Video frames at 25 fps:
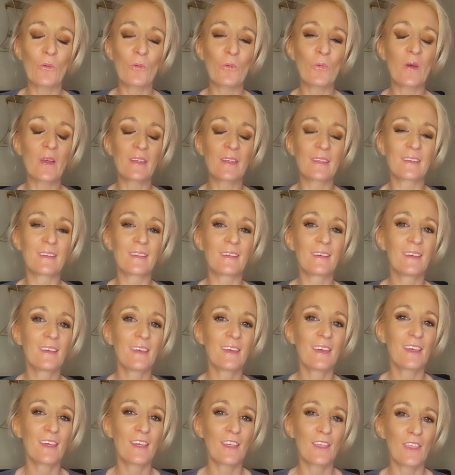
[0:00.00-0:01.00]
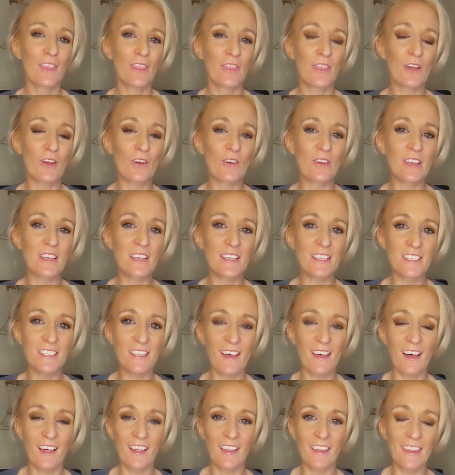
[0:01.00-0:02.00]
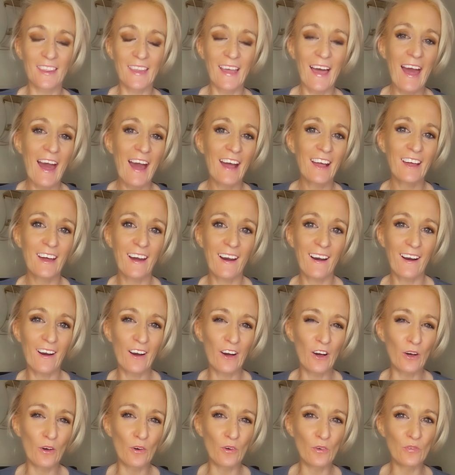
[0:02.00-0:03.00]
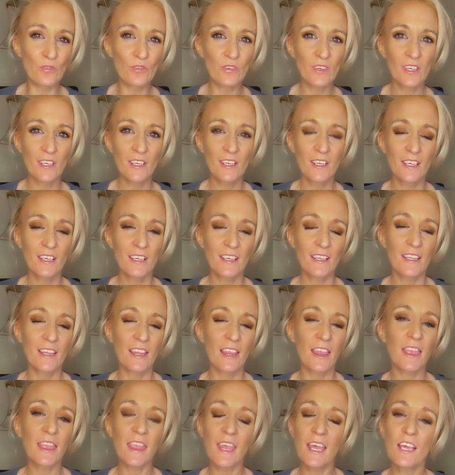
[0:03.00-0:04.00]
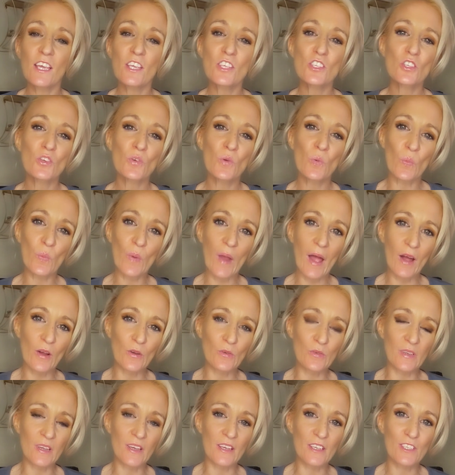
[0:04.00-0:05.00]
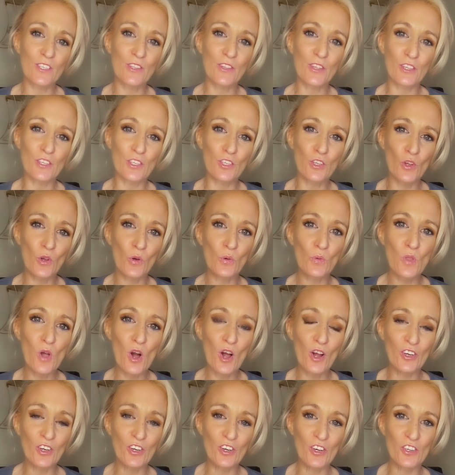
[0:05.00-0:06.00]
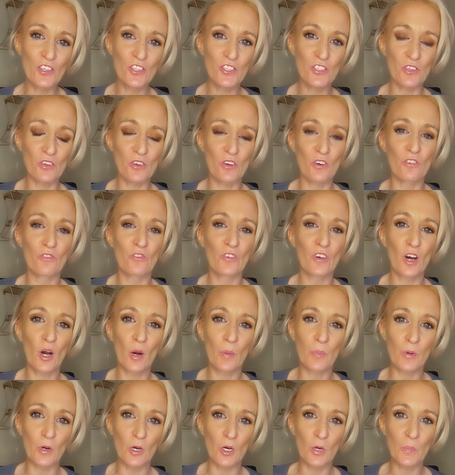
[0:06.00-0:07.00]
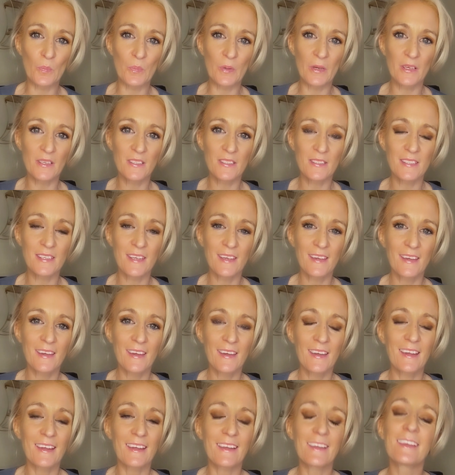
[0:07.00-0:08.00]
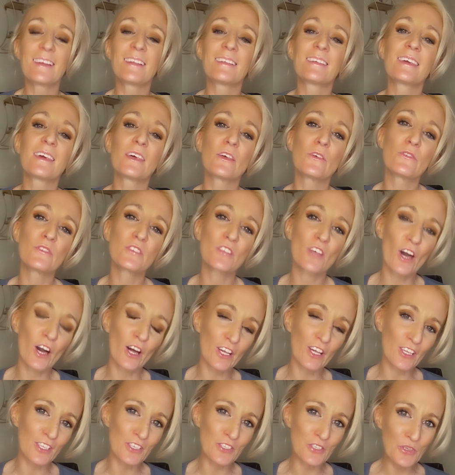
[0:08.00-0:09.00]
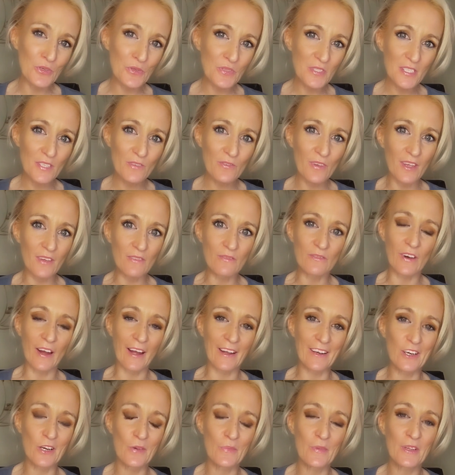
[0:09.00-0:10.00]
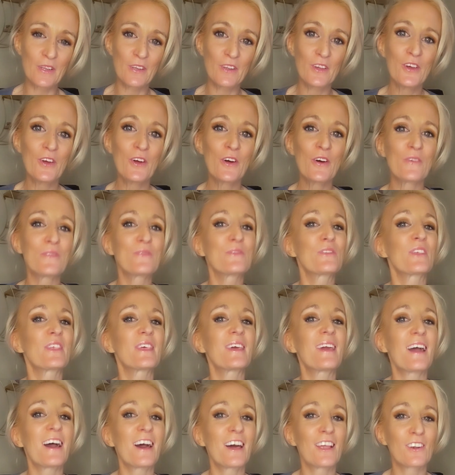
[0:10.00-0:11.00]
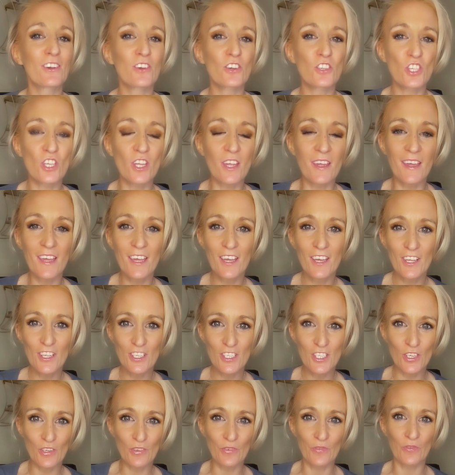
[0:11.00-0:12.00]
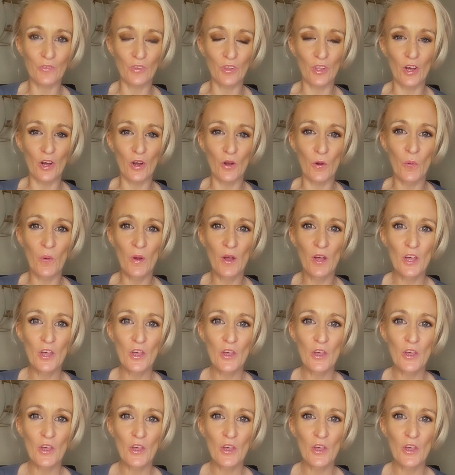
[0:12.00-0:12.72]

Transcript: When there is a lack of things around us that no longer serve a purpose, it gives a conducive environment for the energy to flow.